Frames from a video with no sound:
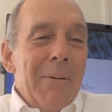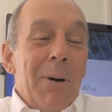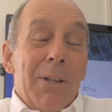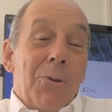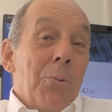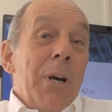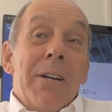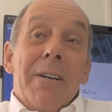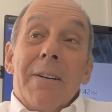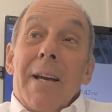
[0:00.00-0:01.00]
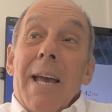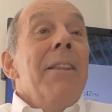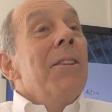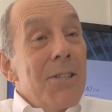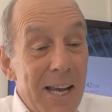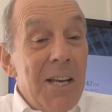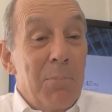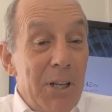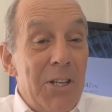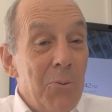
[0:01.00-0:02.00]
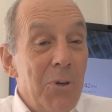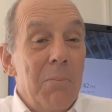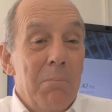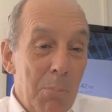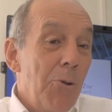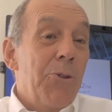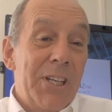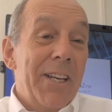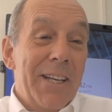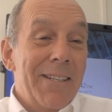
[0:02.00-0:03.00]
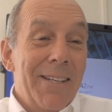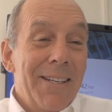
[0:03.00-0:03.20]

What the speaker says: but the winner and the second place one both did it.